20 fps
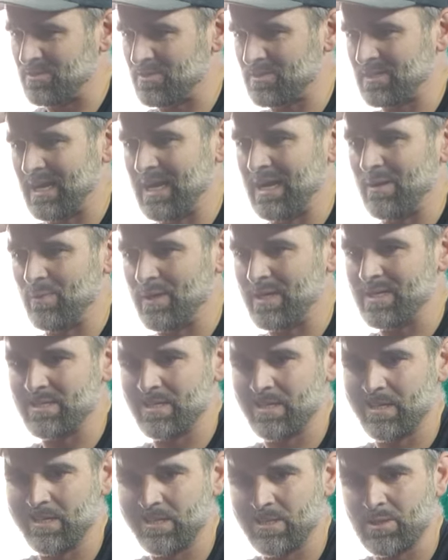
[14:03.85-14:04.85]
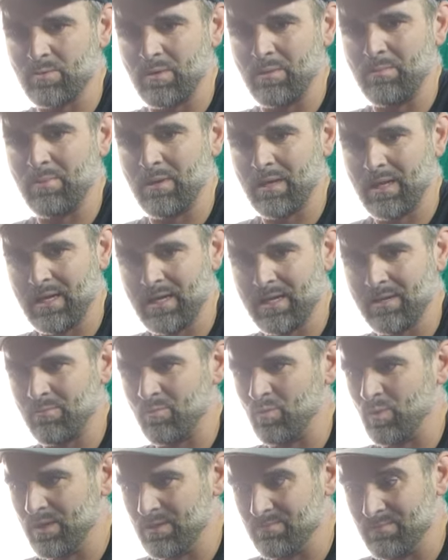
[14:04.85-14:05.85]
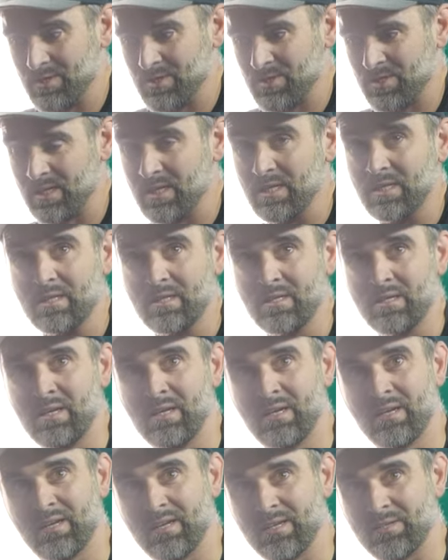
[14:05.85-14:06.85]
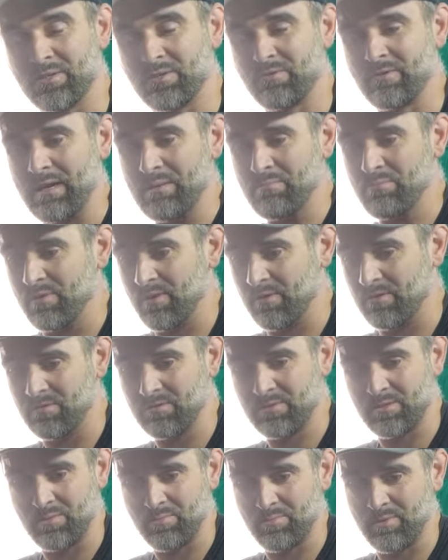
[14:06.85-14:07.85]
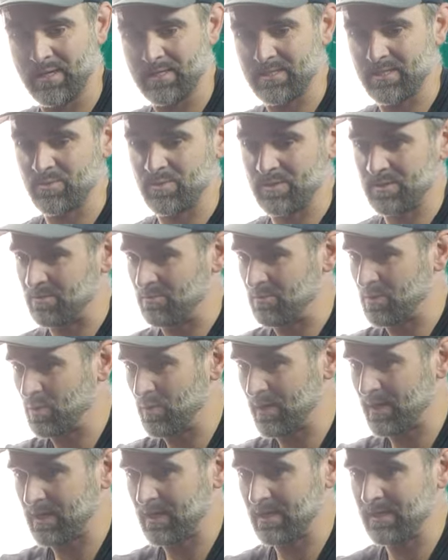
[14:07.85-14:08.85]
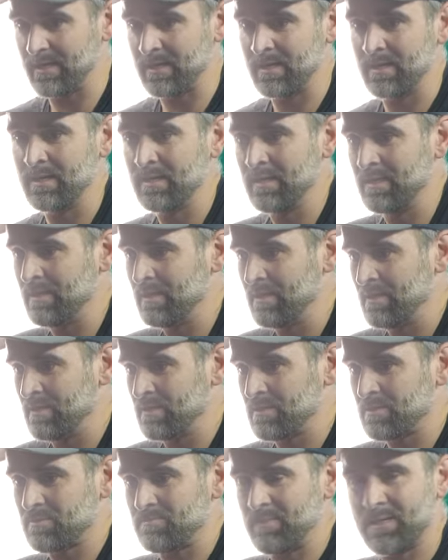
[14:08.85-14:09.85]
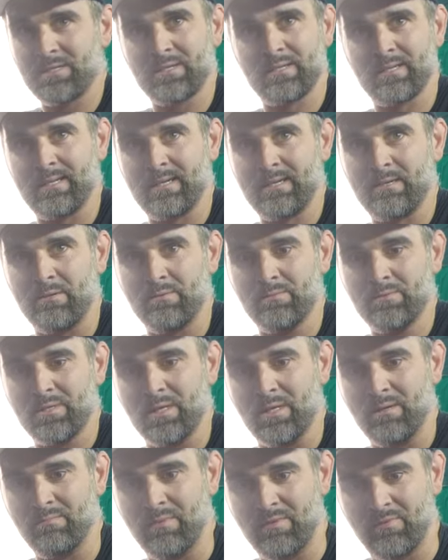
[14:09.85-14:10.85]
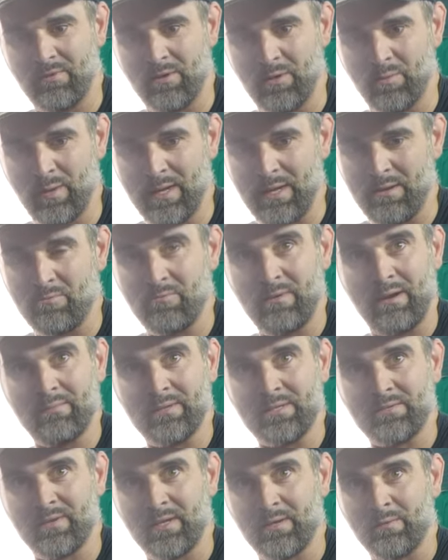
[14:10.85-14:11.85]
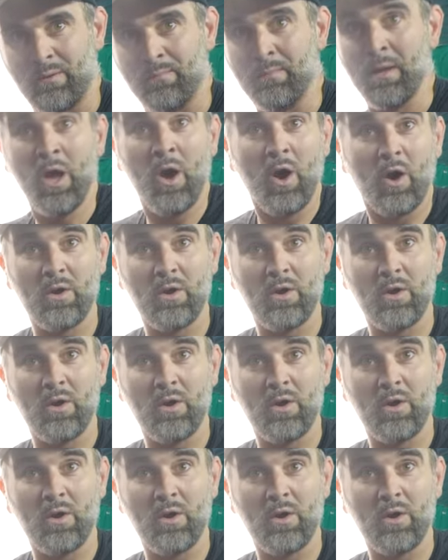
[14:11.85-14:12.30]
Just how easy it is to apply with a machine. And it's a great product to practice with. So we'll quickly smash that out up top before we wrap this video up.